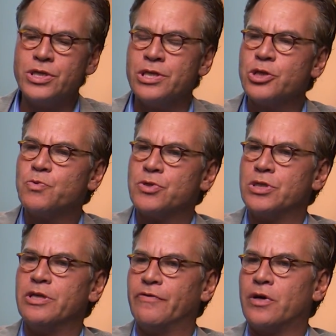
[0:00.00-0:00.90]
Listen, this was
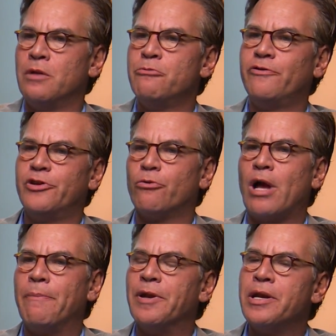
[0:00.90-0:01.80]
a difficult movie, you're
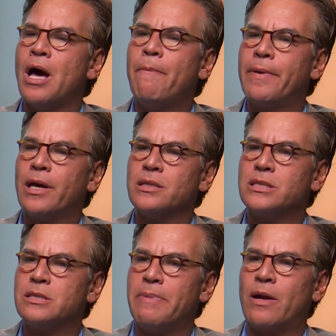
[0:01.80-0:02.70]
right, but not because
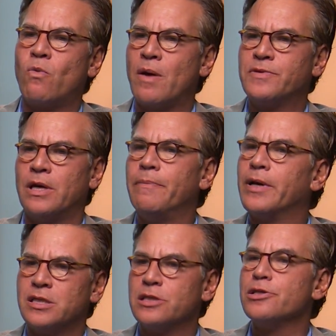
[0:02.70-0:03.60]
it's about a website,
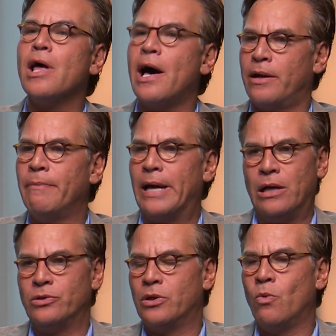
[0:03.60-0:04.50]
because it's not
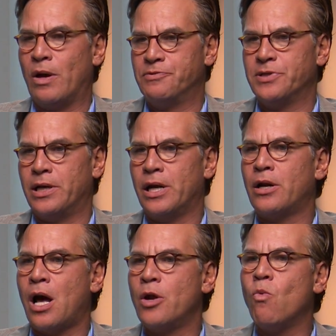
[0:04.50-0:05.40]
about a website.
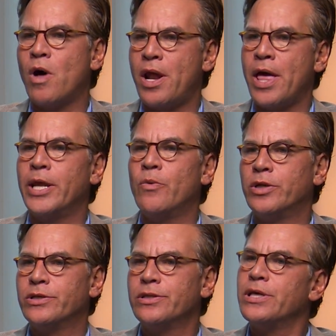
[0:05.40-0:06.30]
I don't want
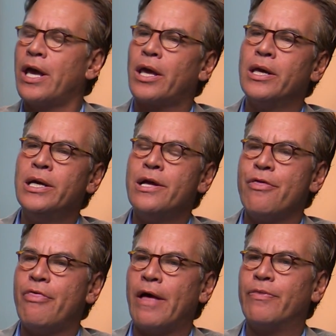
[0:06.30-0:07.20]
anyone to think
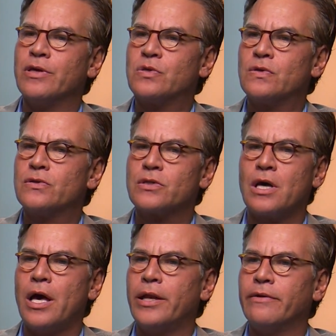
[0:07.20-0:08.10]
that this is
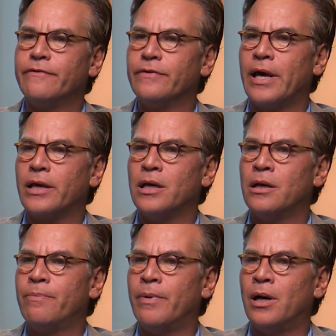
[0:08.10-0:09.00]
kind of like
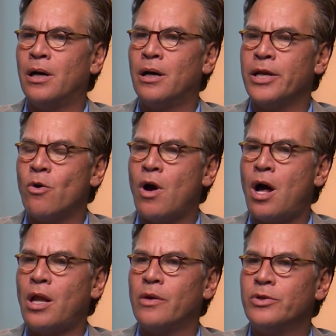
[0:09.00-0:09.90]
a,
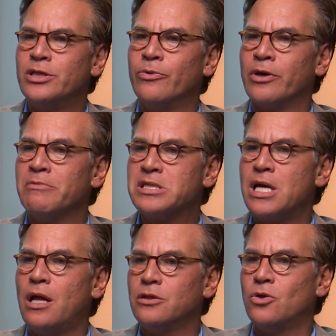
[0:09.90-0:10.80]
Hollywood doing a
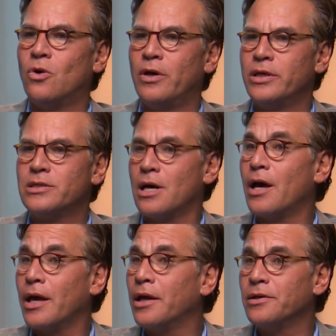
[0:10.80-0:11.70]
Mattel toy
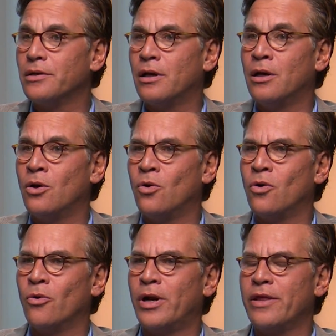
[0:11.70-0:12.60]
tie-in
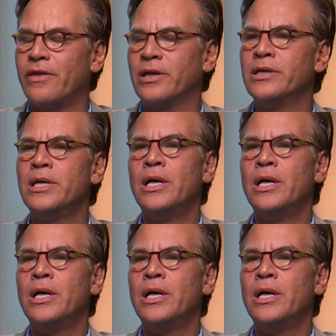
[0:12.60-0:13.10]
or anything.